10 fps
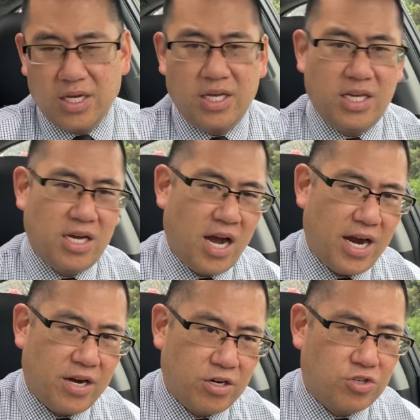He
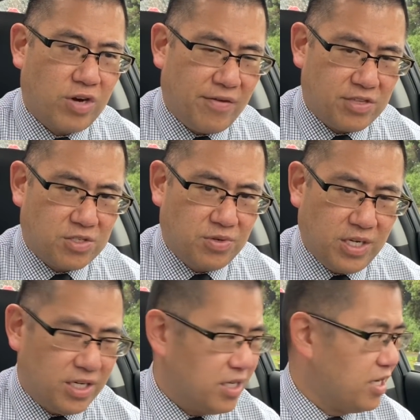hired Travis
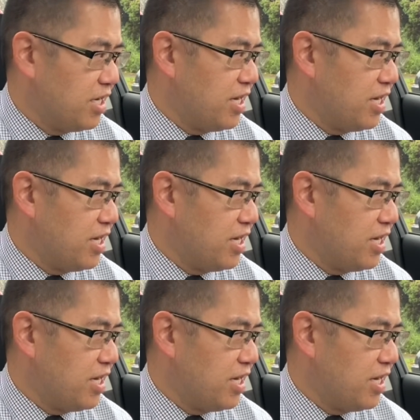Green,